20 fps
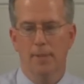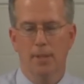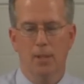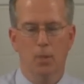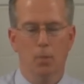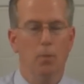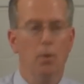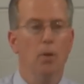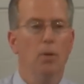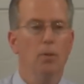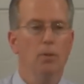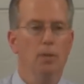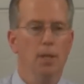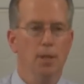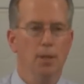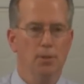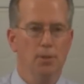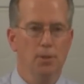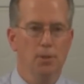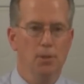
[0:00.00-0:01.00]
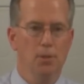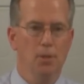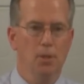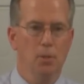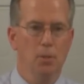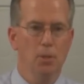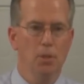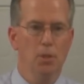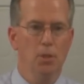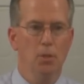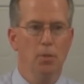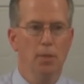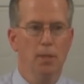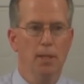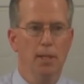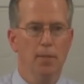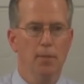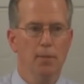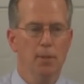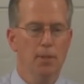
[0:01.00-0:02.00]
You know, Paul tells us that we should
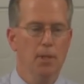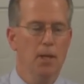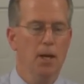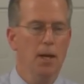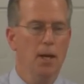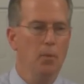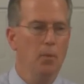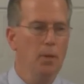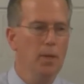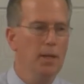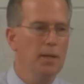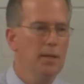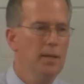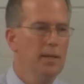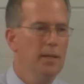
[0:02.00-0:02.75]
redeem the time we